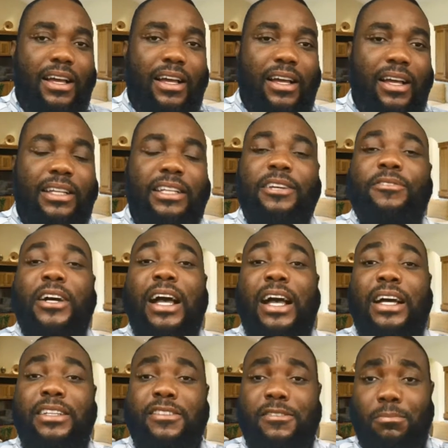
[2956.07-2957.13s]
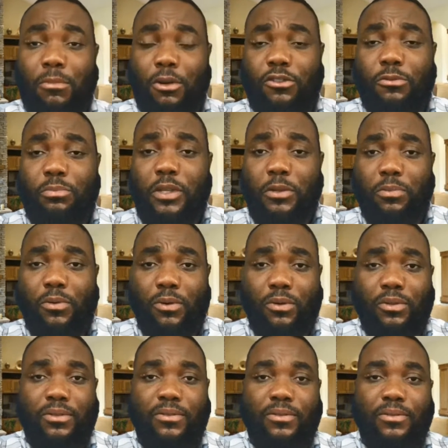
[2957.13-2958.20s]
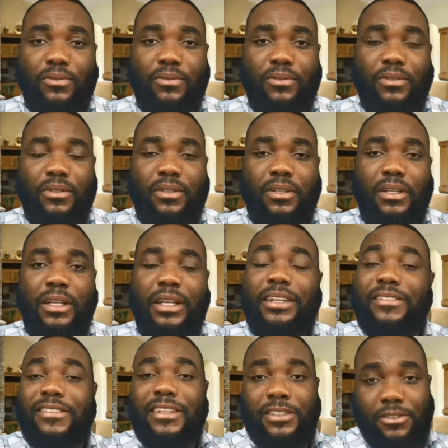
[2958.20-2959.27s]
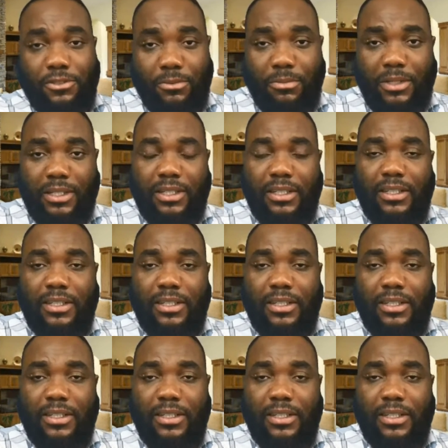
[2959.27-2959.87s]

I never had as much people listening to me.